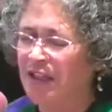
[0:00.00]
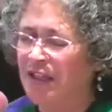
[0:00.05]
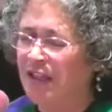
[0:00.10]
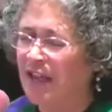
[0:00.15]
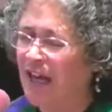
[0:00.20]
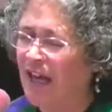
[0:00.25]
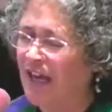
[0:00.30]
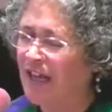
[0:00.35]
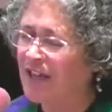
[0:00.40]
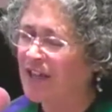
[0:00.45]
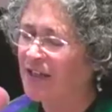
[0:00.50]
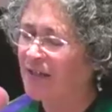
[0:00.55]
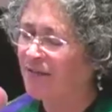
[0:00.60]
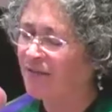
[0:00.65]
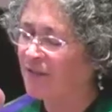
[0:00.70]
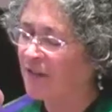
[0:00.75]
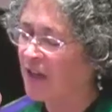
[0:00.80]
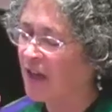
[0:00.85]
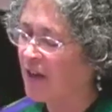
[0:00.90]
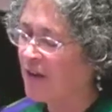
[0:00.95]
The kind
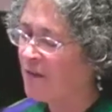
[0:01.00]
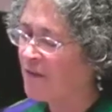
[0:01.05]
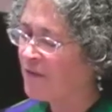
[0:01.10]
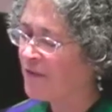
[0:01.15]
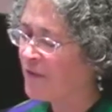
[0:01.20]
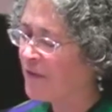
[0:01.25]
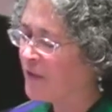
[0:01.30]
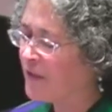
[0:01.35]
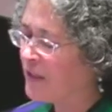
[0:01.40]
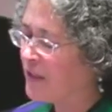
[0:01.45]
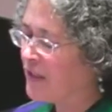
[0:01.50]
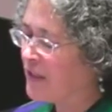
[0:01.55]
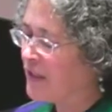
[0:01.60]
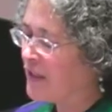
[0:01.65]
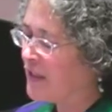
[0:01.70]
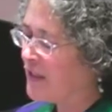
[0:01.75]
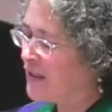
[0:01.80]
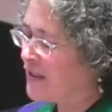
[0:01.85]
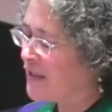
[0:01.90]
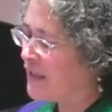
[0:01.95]
of love
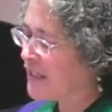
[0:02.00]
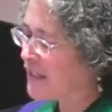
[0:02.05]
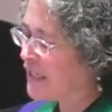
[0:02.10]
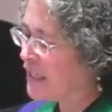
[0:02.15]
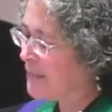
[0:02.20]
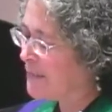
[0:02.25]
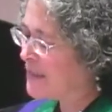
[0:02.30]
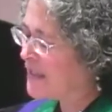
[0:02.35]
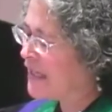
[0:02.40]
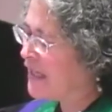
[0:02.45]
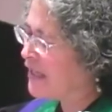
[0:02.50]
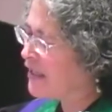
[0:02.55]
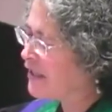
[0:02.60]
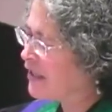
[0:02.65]
that keeps